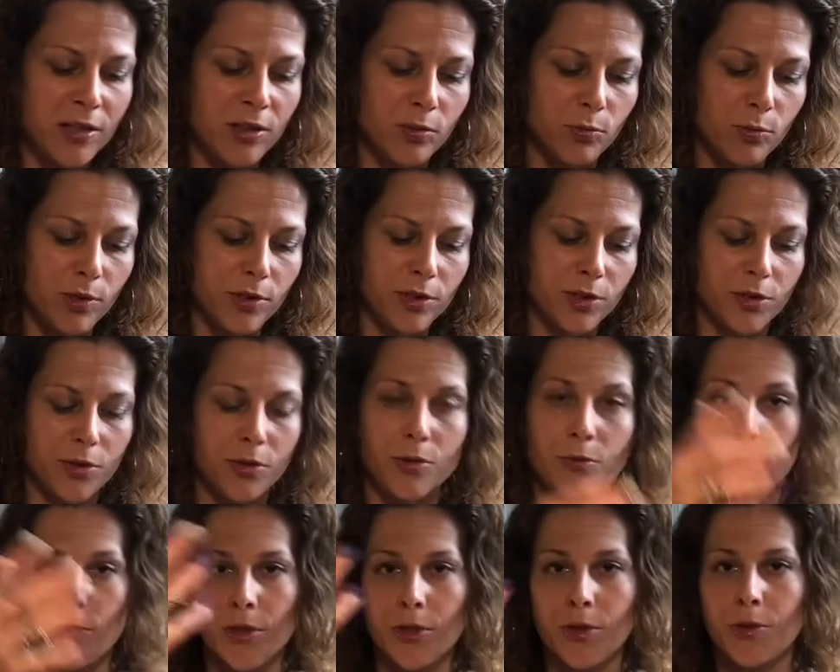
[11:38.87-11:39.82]
is what
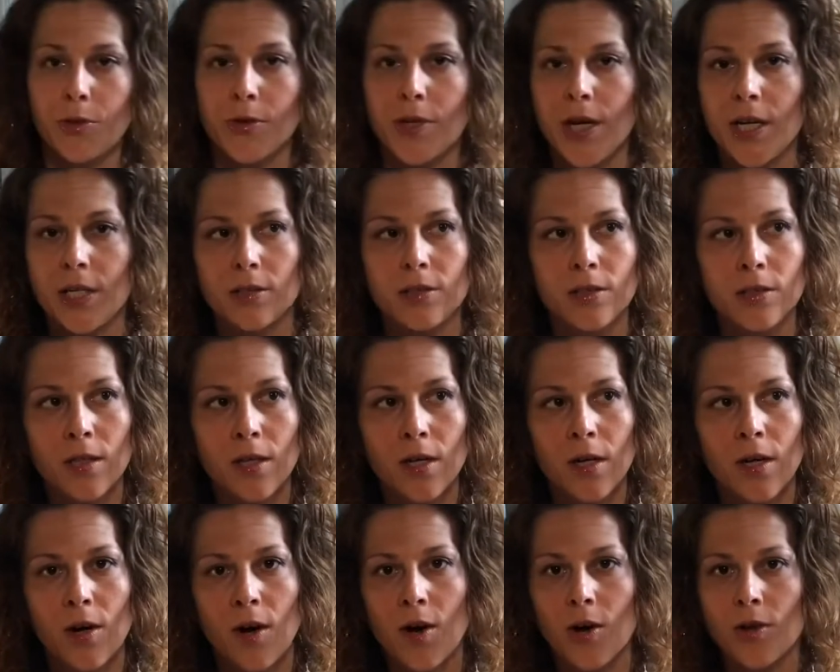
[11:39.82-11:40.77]
creates
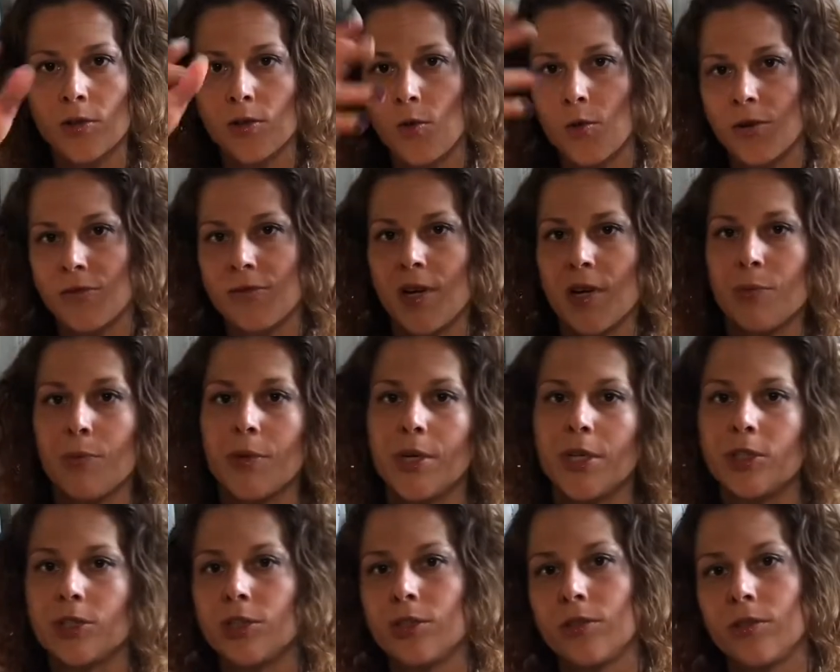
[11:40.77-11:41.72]
our lower
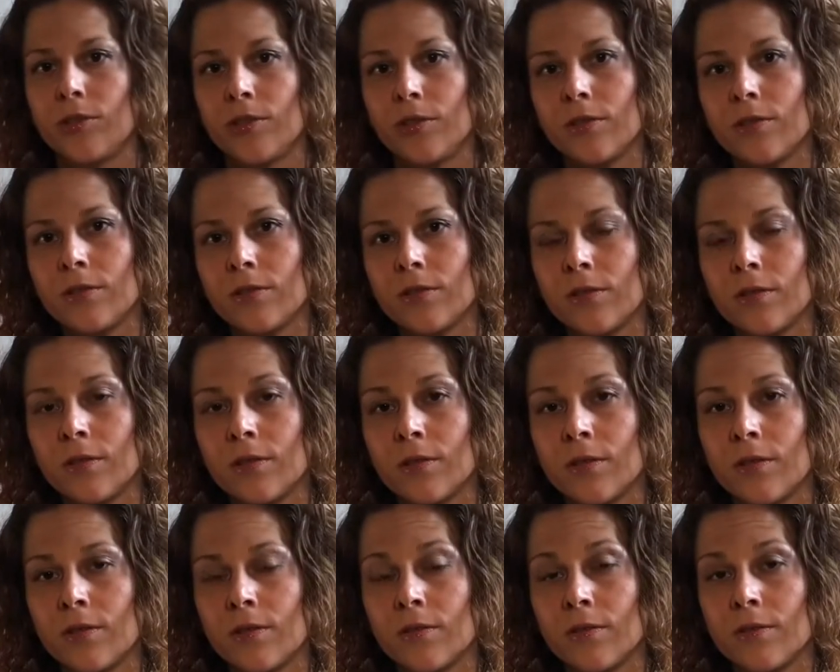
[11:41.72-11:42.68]
vibrational
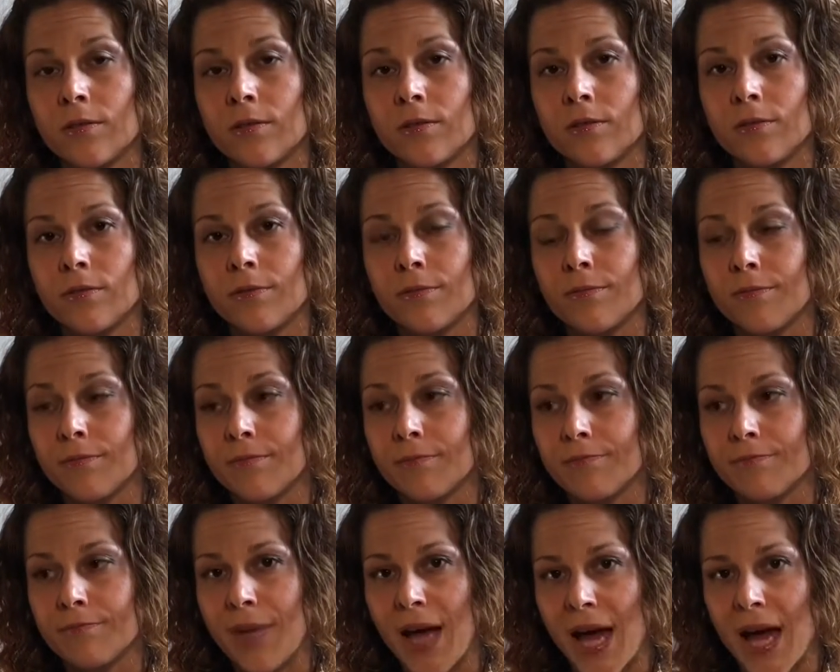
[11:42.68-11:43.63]

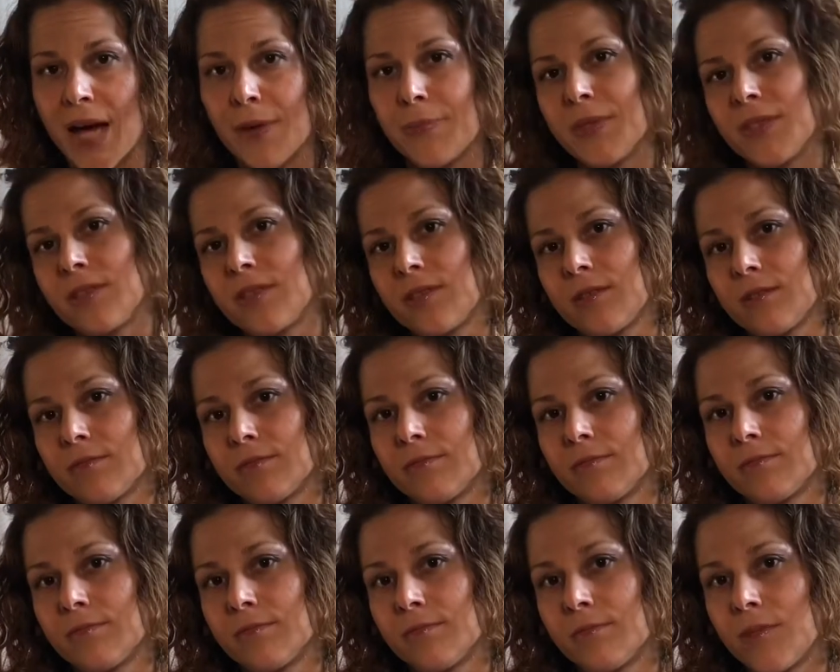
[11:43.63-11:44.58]
habits,
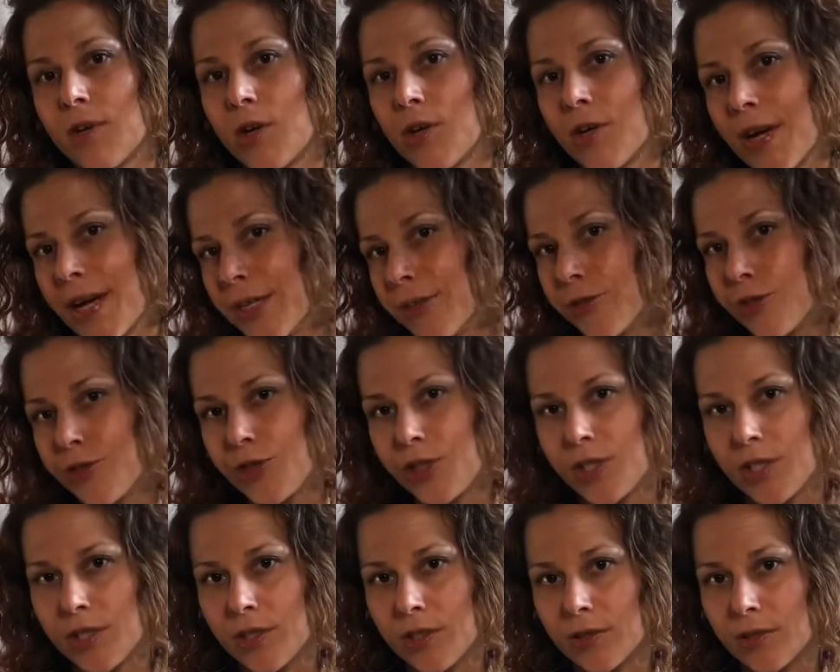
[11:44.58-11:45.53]
our
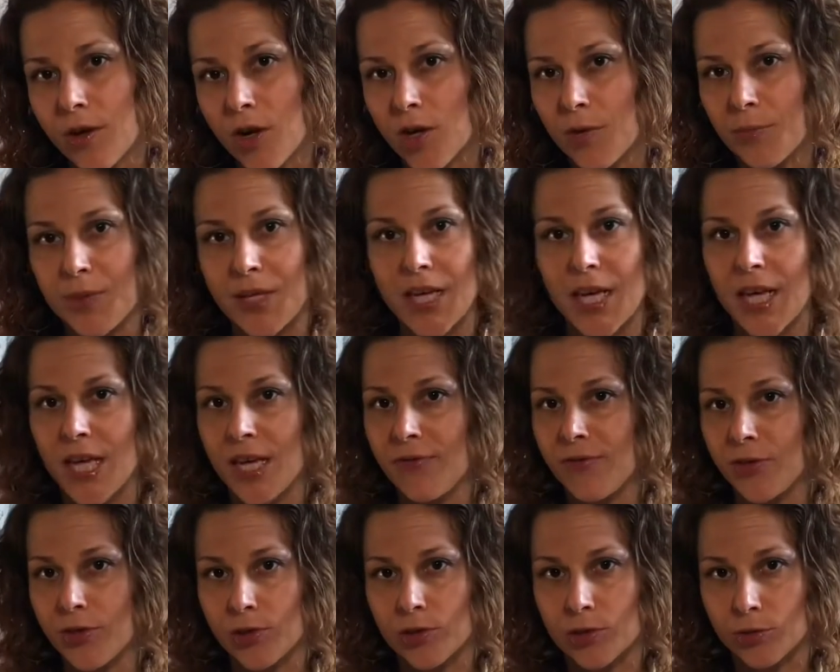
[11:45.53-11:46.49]
energy, our
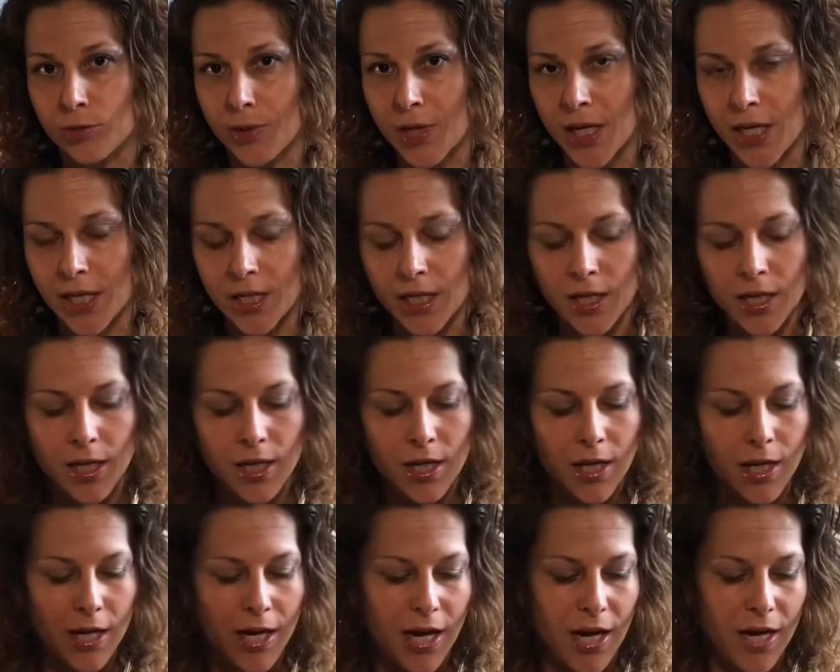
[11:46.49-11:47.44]
behaviors, right?
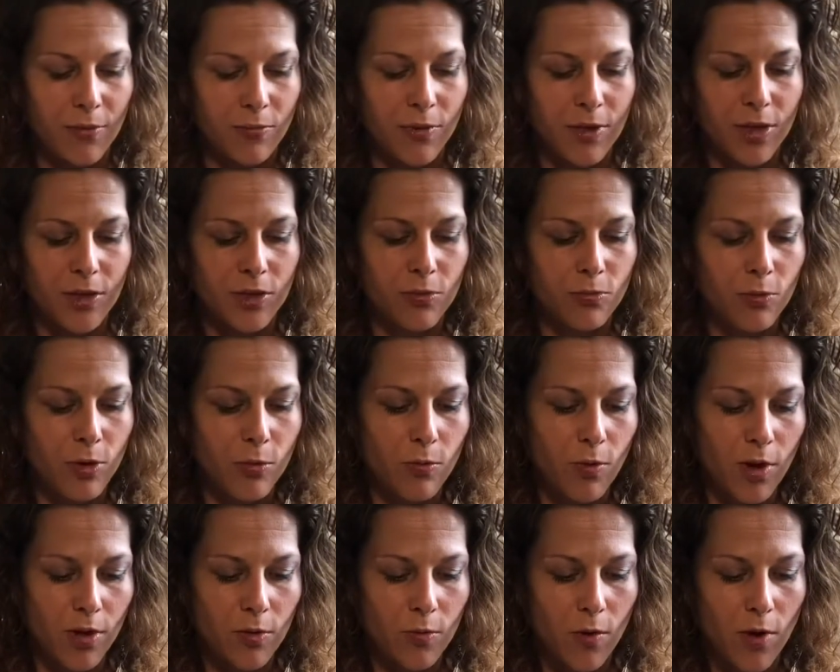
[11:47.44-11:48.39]
And we
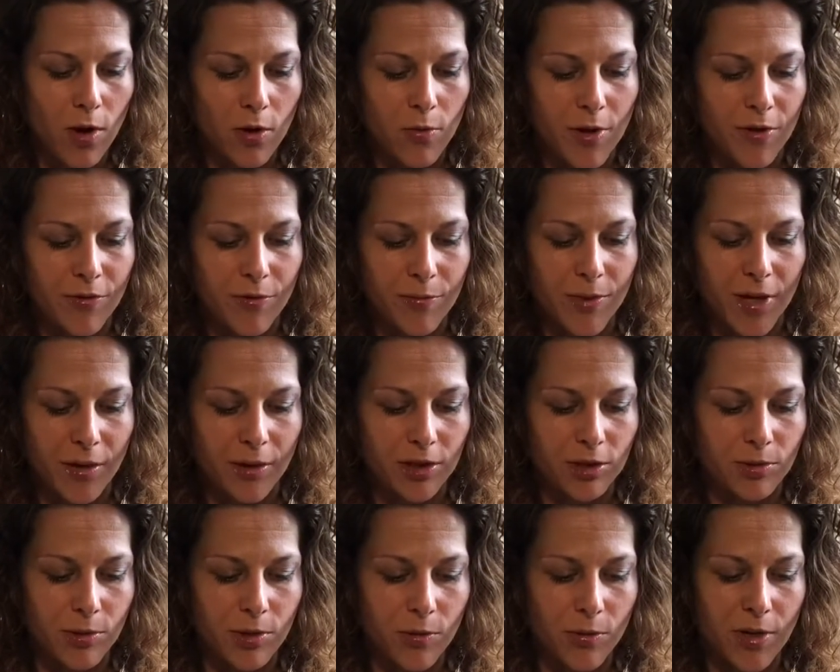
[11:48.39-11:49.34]
want to walk away from that
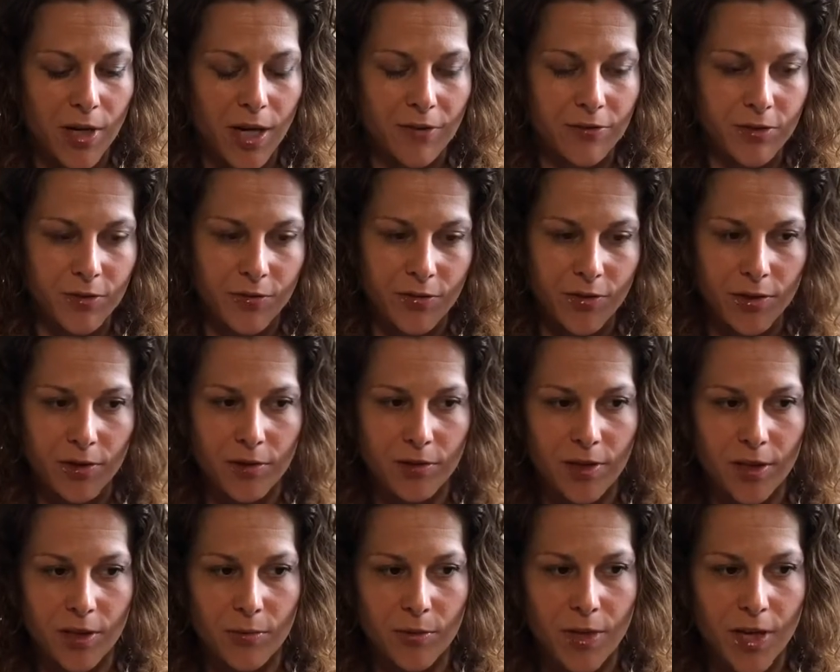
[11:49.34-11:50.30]
because we don't want to have to feel
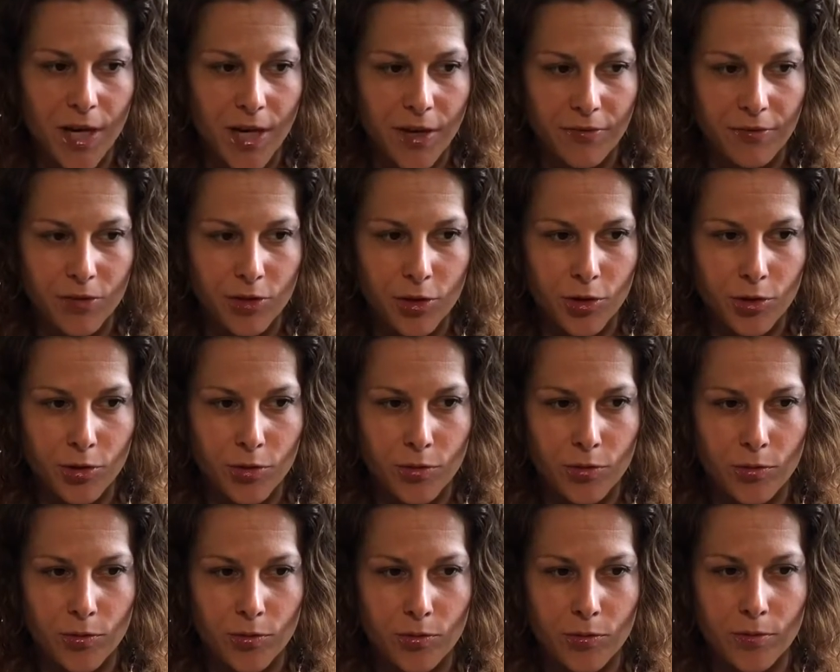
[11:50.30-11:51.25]
like we have
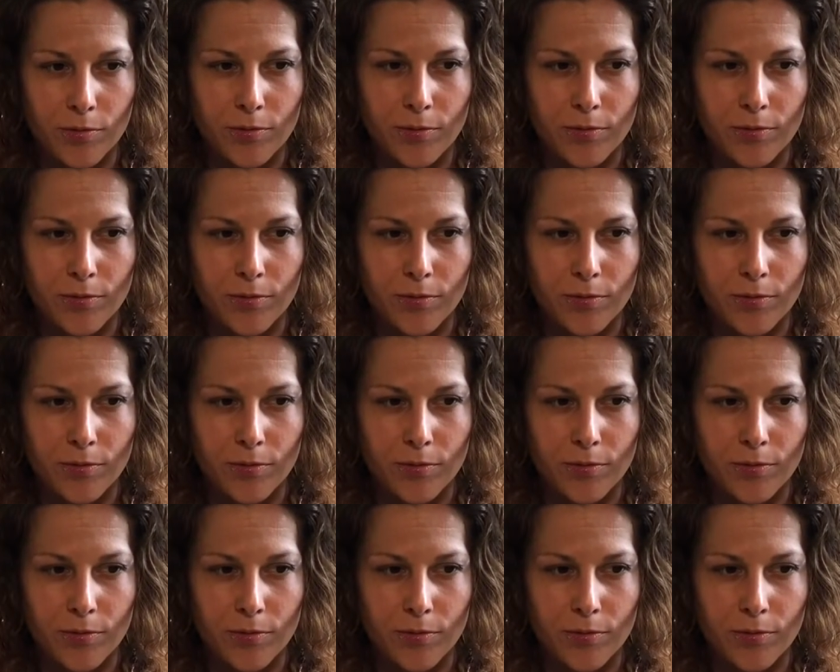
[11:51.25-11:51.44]
to